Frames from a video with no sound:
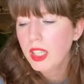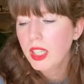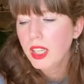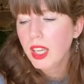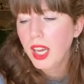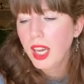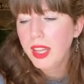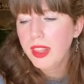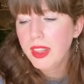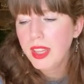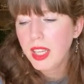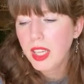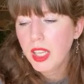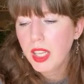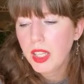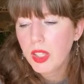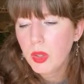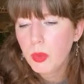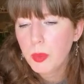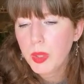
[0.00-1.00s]
And
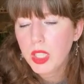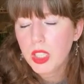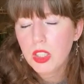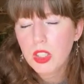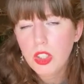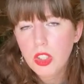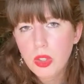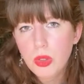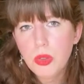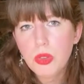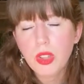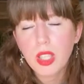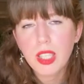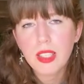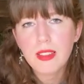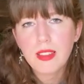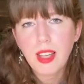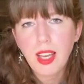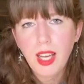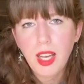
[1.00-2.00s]
then we can use that
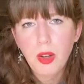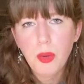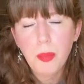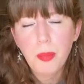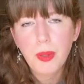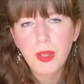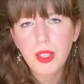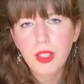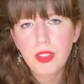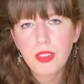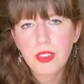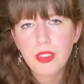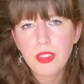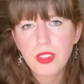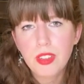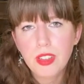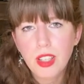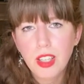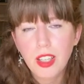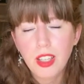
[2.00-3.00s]
to help us
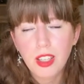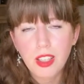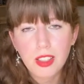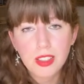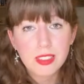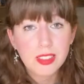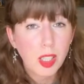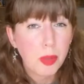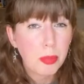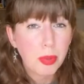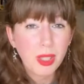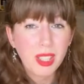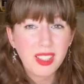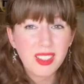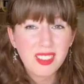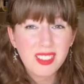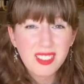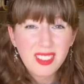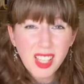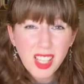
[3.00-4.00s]
separate the
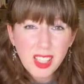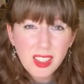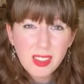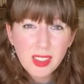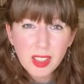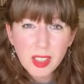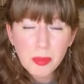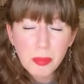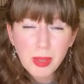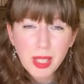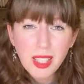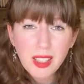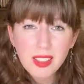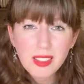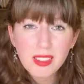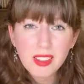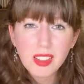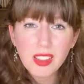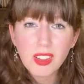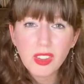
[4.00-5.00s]
data
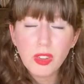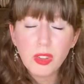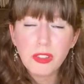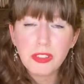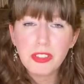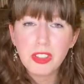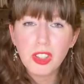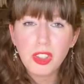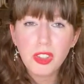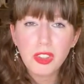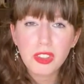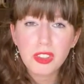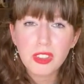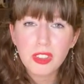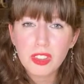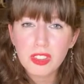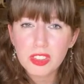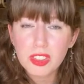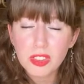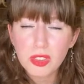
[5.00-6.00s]
better, or
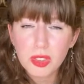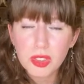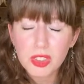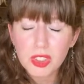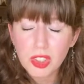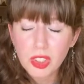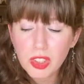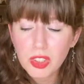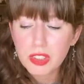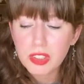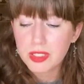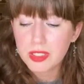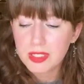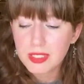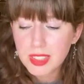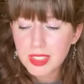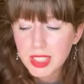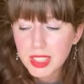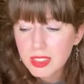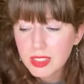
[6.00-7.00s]
to look for
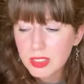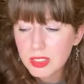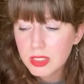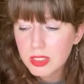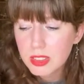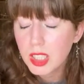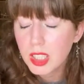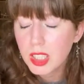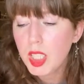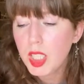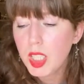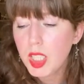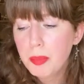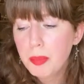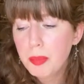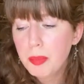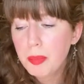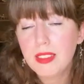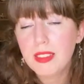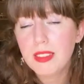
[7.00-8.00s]
signals
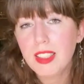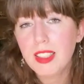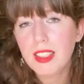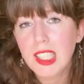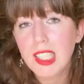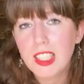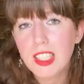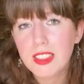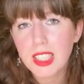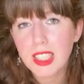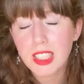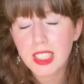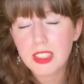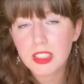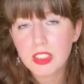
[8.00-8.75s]
better in our data.